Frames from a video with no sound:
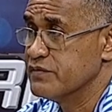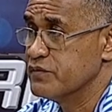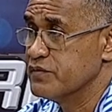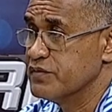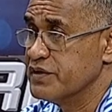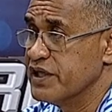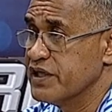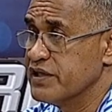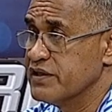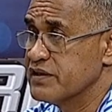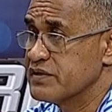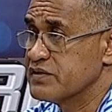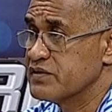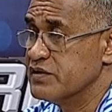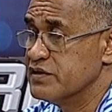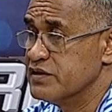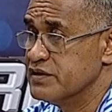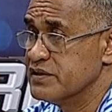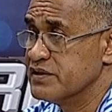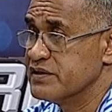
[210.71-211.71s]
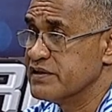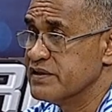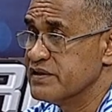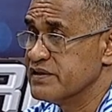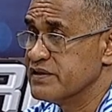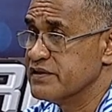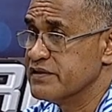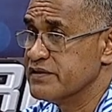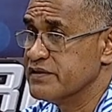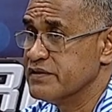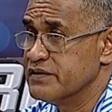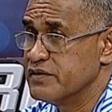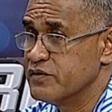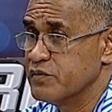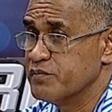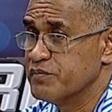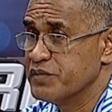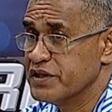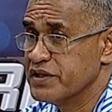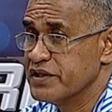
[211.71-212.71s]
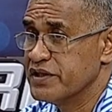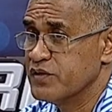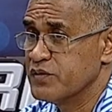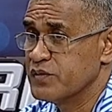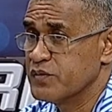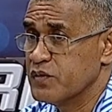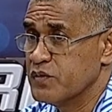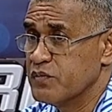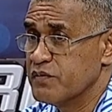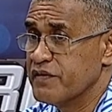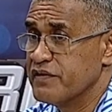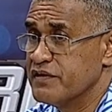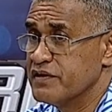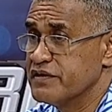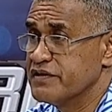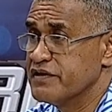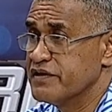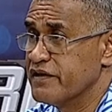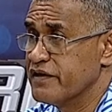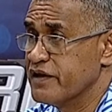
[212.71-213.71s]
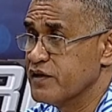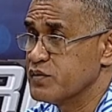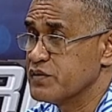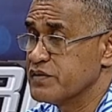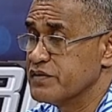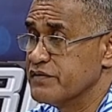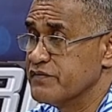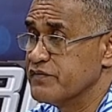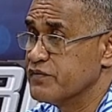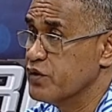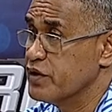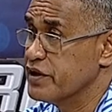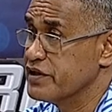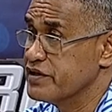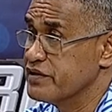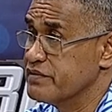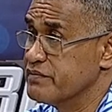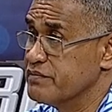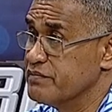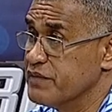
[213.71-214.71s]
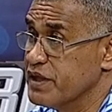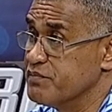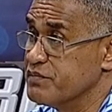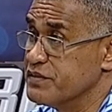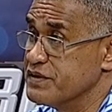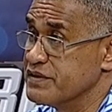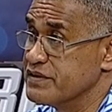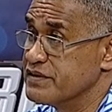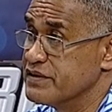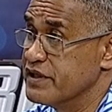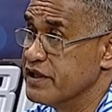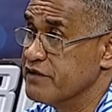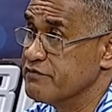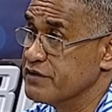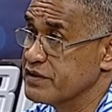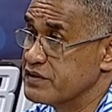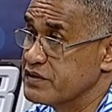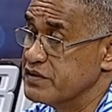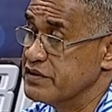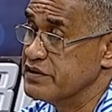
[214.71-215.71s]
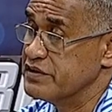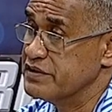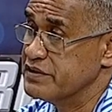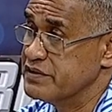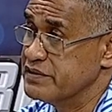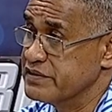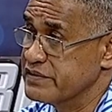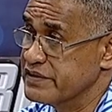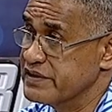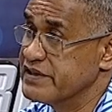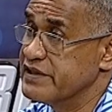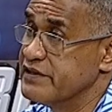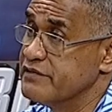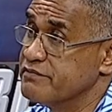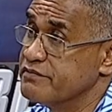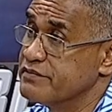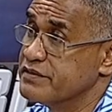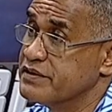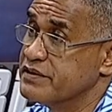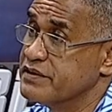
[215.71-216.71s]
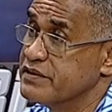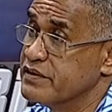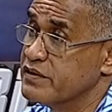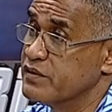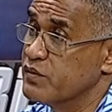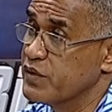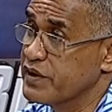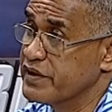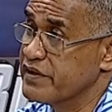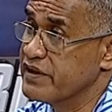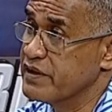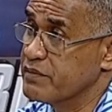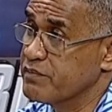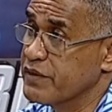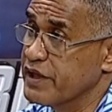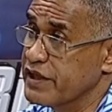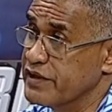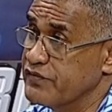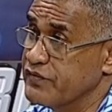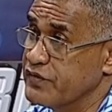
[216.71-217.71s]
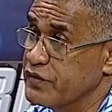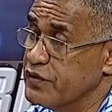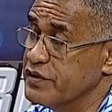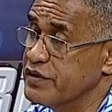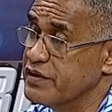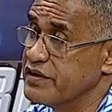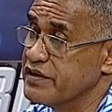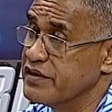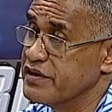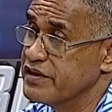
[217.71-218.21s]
we had actually assisted or paid out over 13,400 members have actually received what they applied for,